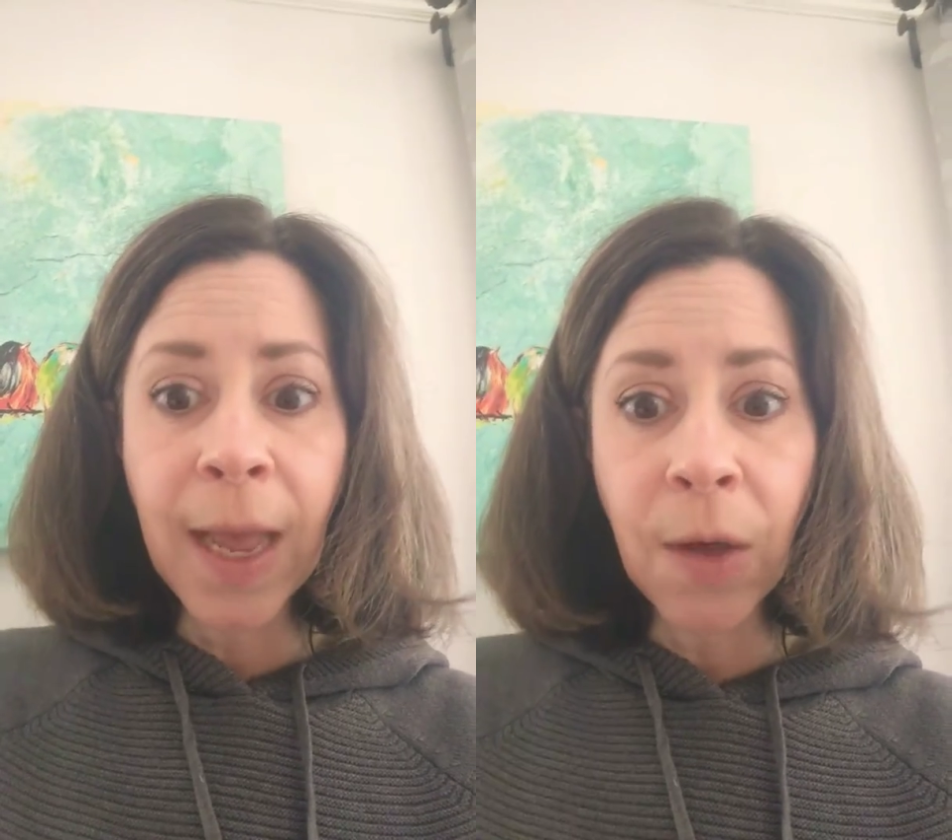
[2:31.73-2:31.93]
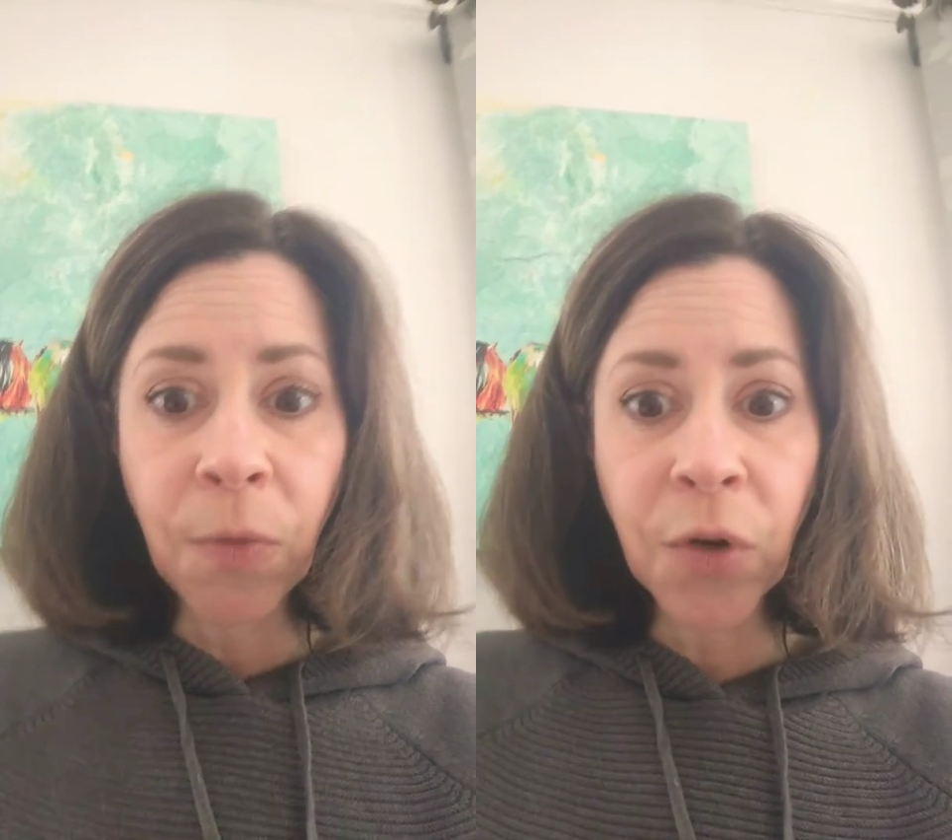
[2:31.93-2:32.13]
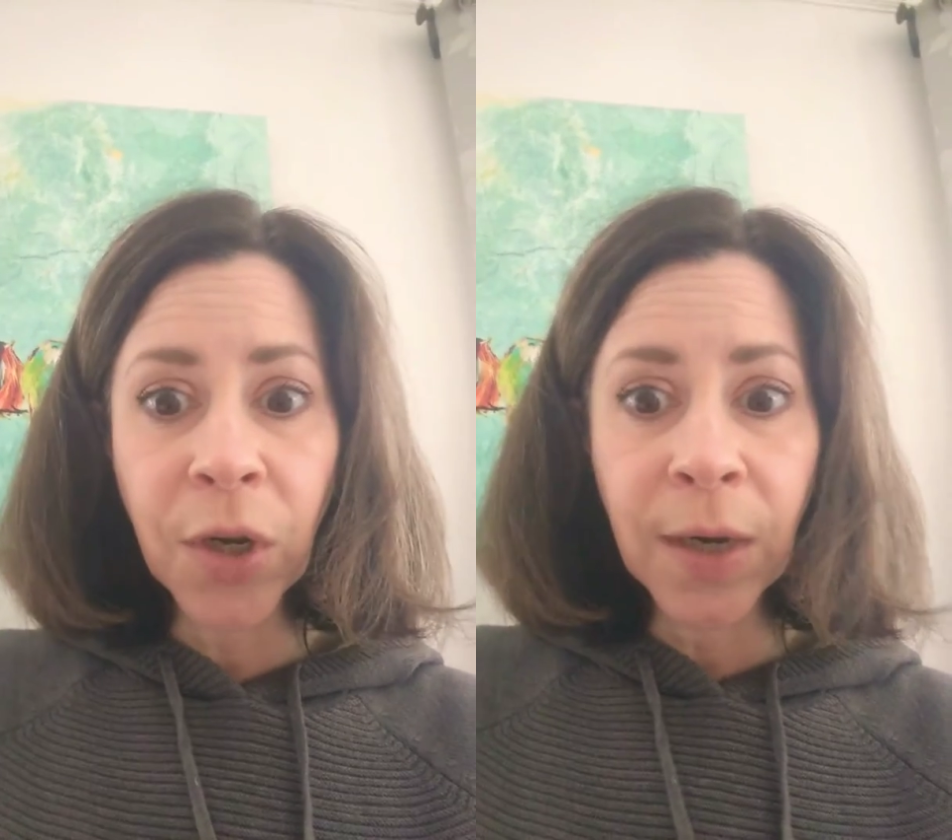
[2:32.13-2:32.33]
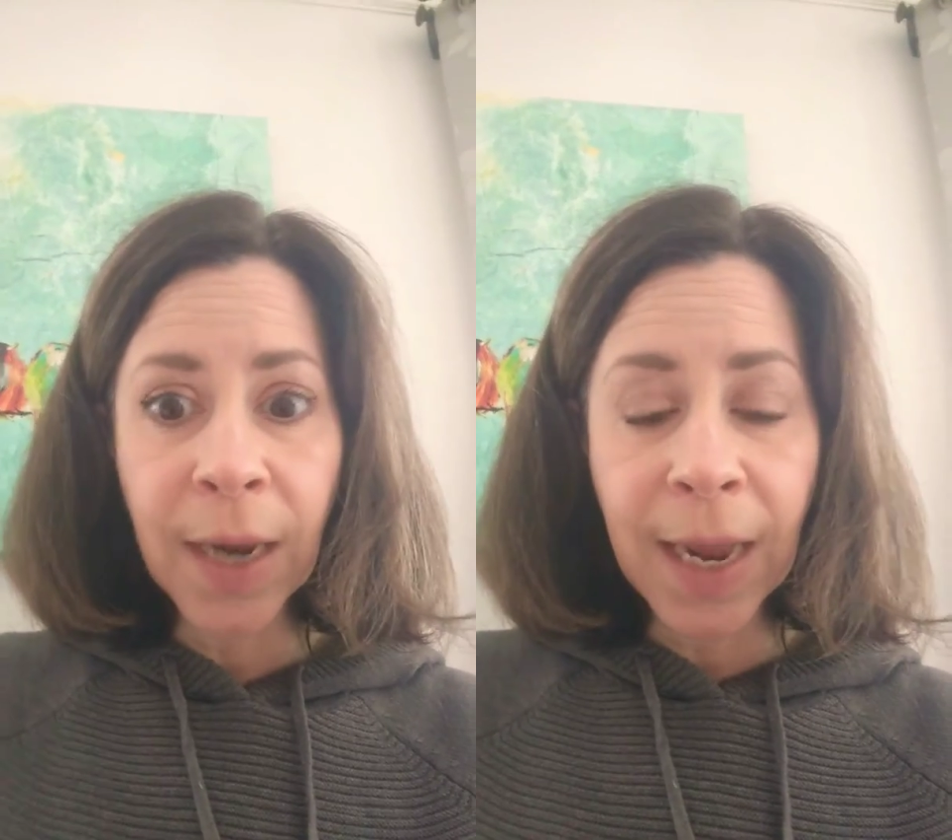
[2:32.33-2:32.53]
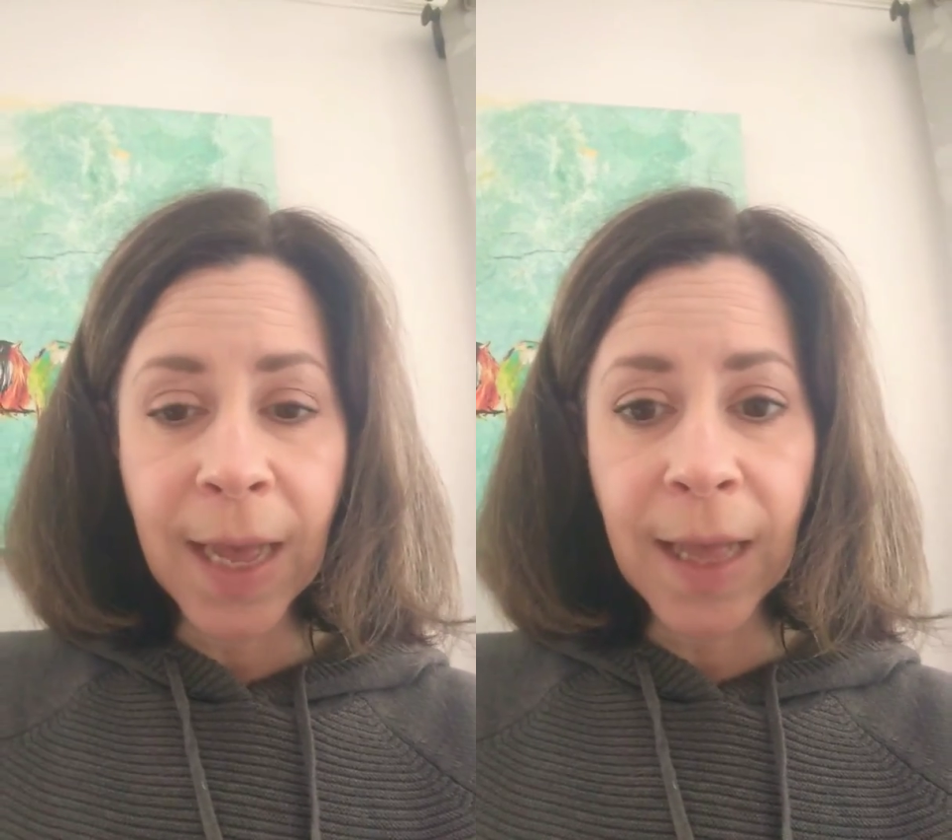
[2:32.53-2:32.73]
count
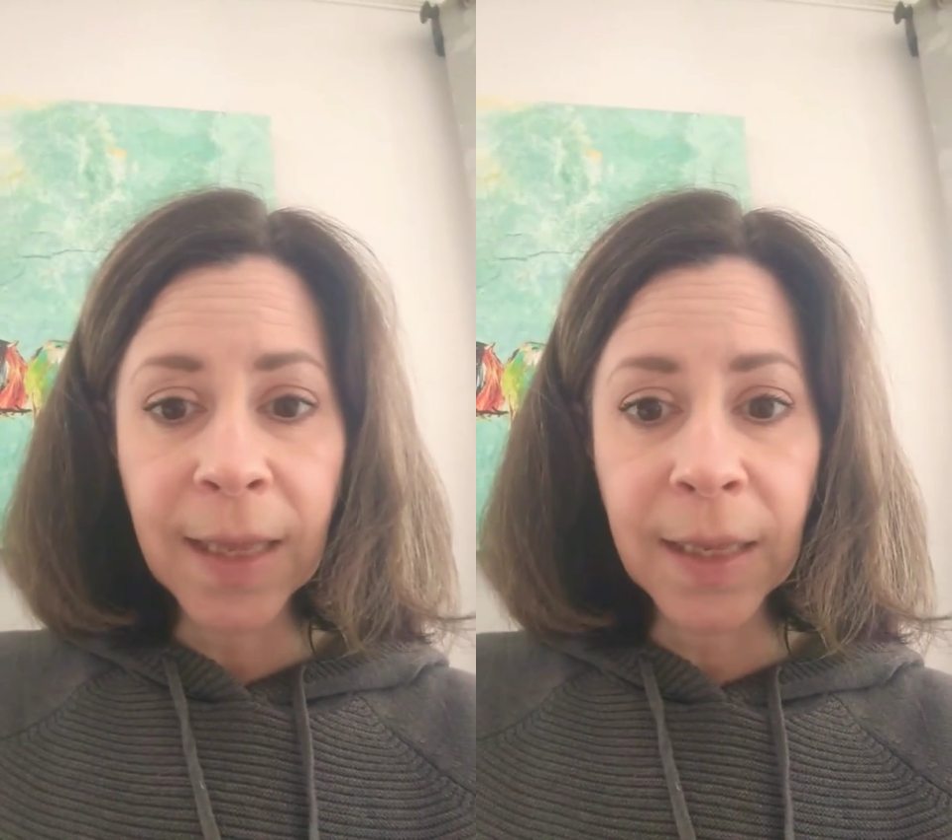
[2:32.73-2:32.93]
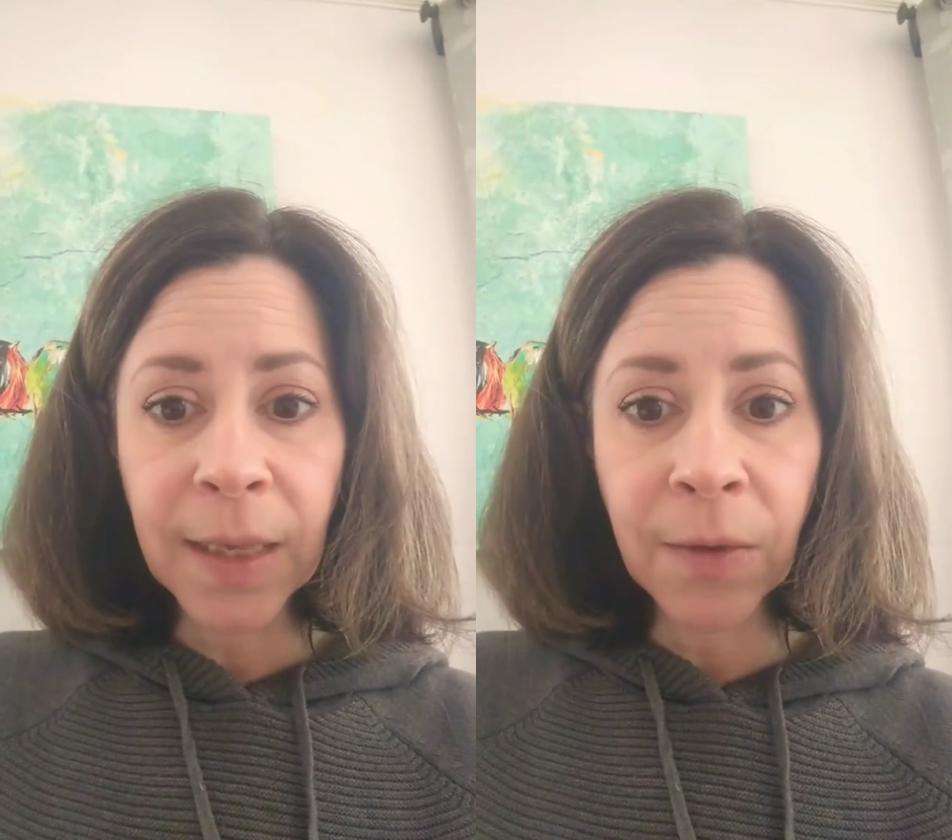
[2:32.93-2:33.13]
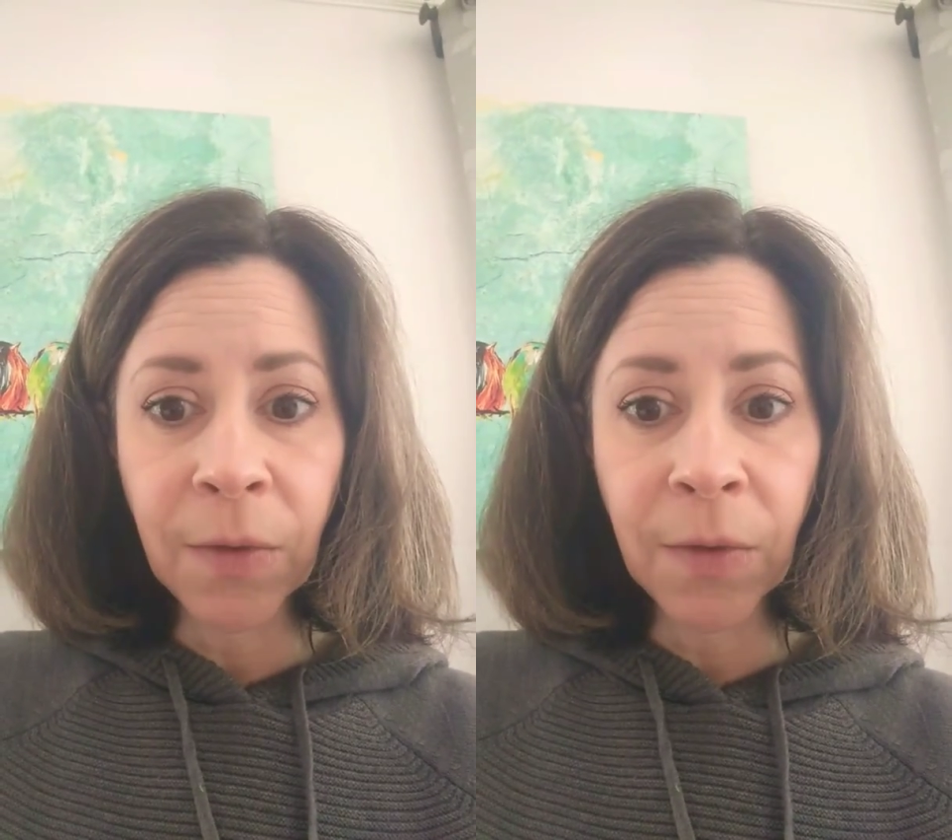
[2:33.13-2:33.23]
as